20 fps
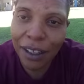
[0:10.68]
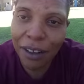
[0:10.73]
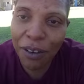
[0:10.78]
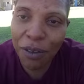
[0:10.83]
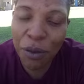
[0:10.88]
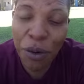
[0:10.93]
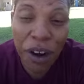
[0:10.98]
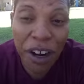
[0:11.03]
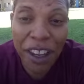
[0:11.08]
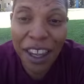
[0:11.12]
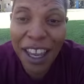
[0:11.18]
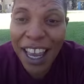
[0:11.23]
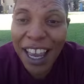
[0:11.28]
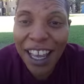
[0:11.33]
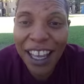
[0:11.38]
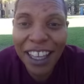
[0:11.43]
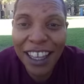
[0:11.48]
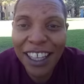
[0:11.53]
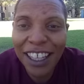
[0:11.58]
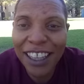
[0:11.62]
Where the
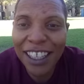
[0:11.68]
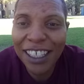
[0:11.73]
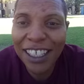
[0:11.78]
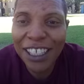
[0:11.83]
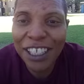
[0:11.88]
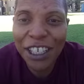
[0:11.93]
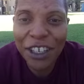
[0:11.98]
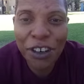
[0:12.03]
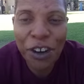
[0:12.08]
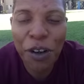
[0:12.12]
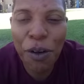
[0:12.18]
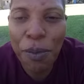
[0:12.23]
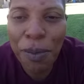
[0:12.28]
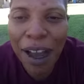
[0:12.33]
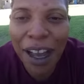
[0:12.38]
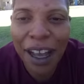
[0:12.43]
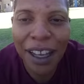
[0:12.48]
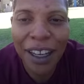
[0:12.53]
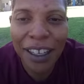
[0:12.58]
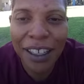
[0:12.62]
hell did this year go
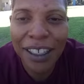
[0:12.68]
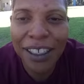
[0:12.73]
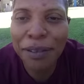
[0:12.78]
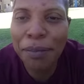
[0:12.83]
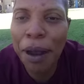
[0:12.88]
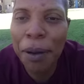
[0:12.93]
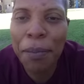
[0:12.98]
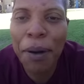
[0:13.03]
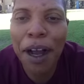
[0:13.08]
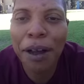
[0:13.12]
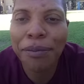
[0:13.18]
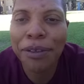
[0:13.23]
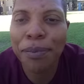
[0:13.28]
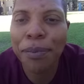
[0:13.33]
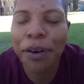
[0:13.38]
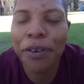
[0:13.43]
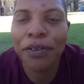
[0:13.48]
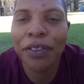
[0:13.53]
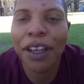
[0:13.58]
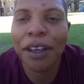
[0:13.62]
by? It's my mom's
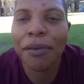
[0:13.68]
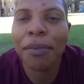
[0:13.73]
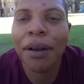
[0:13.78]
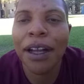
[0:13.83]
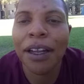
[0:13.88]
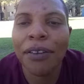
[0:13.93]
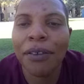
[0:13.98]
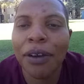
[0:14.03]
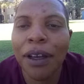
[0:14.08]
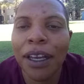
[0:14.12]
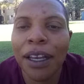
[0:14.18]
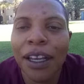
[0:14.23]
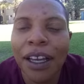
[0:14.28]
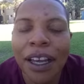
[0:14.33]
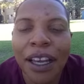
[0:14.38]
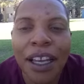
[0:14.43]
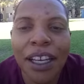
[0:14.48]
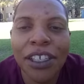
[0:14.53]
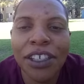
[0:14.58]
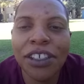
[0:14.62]
birthday, by the way.
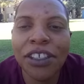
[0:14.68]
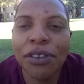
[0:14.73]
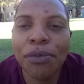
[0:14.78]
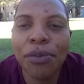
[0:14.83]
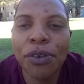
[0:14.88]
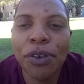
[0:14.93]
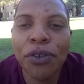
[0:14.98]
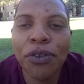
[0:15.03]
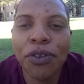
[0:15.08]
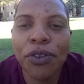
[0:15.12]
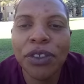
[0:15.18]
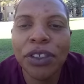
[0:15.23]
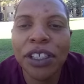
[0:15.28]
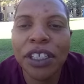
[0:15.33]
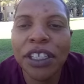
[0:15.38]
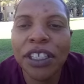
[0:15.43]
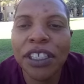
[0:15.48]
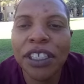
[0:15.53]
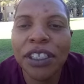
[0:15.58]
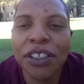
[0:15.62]
She's a beautiful
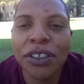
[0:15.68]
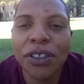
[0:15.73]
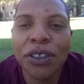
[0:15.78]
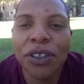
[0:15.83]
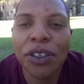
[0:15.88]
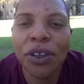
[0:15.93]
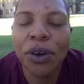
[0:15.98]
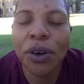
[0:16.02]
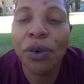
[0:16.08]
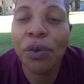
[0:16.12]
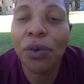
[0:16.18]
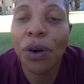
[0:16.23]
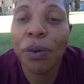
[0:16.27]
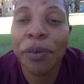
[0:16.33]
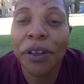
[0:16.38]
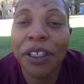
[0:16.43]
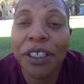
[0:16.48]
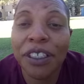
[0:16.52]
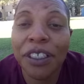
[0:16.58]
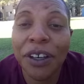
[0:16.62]
62-year-old
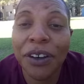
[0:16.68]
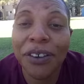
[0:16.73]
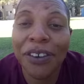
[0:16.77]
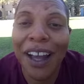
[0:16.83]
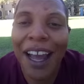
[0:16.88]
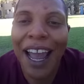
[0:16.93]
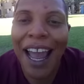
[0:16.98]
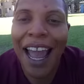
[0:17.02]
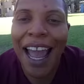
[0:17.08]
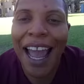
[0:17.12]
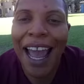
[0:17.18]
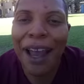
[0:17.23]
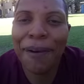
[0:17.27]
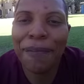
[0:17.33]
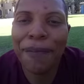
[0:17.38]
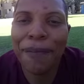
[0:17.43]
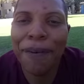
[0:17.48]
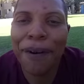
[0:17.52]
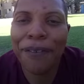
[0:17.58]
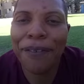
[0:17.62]
woman. So, happy
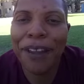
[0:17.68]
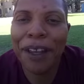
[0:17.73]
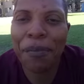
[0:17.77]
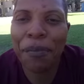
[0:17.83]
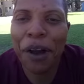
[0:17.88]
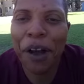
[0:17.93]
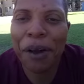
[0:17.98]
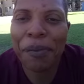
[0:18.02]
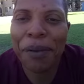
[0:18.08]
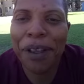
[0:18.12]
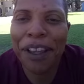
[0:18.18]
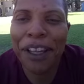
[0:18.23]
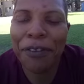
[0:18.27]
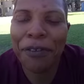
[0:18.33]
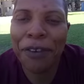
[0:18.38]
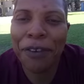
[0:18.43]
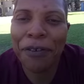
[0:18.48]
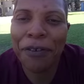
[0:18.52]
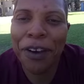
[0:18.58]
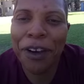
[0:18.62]
birthday, Mom. I love
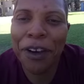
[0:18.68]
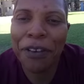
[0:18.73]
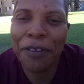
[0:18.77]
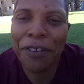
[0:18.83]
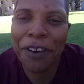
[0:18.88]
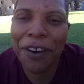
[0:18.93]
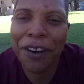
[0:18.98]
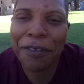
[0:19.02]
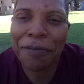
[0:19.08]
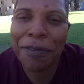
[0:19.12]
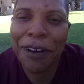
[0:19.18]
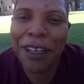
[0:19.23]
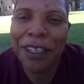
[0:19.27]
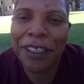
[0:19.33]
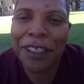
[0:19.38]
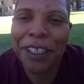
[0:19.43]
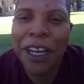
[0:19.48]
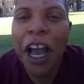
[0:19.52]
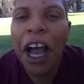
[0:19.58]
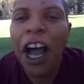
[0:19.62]
you very, very much.
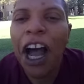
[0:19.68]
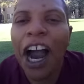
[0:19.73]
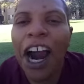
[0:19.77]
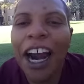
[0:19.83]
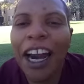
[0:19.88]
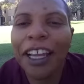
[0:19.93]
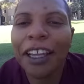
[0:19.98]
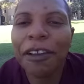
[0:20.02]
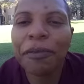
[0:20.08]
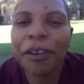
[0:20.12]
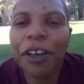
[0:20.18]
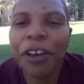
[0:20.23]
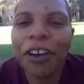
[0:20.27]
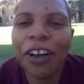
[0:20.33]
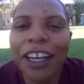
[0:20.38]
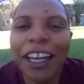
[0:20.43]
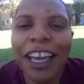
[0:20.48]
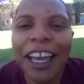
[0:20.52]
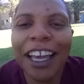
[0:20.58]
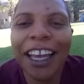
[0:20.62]
All right, let me go
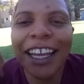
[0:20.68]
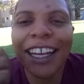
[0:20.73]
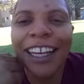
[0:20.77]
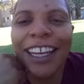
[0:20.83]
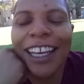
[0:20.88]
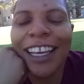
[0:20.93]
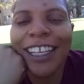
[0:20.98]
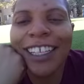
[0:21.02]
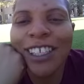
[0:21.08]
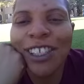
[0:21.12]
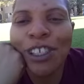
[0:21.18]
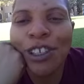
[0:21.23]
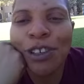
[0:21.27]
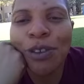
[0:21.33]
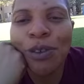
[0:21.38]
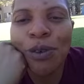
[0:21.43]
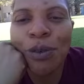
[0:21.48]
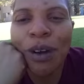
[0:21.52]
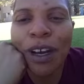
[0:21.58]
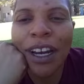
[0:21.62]
on ahead
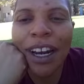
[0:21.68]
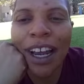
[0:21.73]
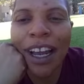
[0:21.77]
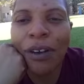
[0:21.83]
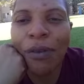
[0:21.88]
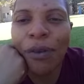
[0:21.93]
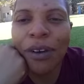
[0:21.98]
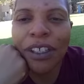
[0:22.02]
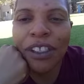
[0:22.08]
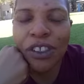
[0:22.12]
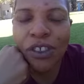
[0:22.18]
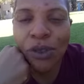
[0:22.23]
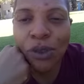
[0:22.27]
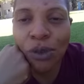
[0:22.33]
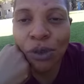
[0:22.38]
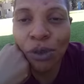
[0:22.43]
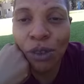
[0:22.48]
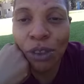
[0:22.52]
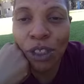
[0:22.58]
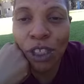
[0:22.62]
into what I want to
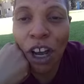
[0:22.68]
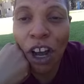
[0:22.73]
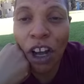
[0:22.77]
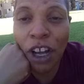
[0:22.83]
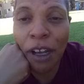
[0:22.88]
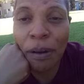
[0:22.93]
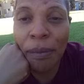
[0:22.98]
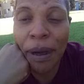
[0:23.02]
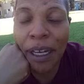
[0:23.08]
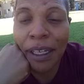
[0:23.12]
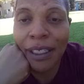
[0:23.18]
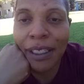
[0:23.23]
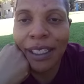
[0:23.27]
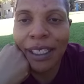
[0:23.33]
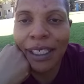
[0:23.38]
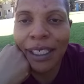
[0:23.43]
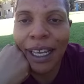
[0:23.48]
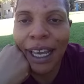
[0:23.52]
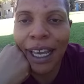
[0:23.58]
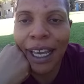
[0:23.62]
talk about
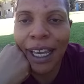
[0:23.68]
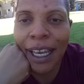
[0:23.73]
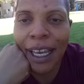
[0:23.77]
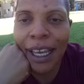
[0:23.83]
today.